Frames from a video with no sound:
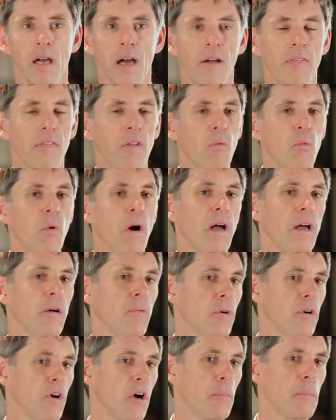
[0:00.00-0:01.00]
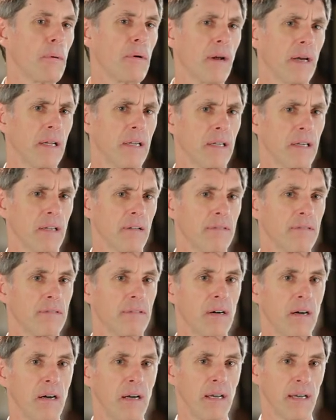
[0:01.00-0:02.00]
and the way it would operate in a
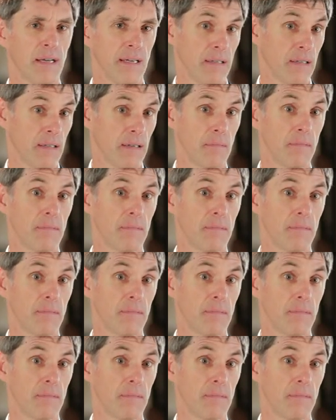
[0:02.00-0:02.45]
fire